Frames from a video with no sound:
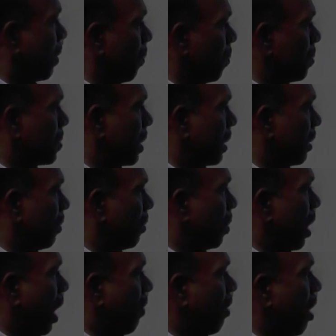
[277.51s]
using
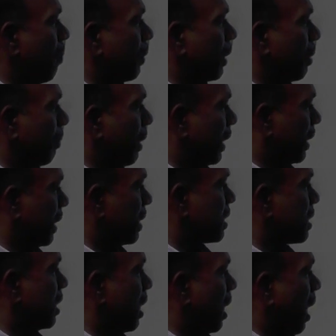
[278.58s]

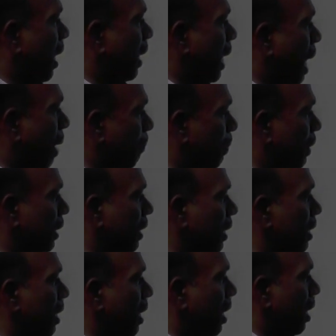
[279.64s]
evaporimeters and
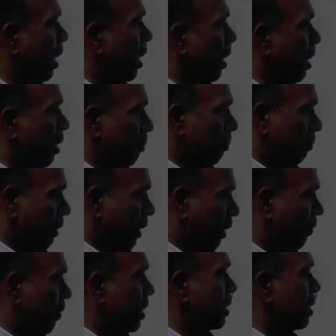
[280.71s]
empirical
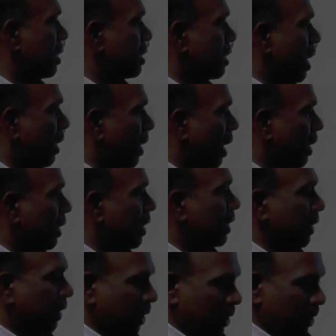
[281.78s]
equations and
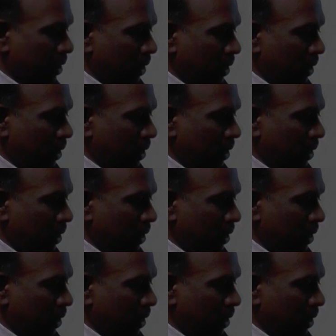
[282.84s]
analytical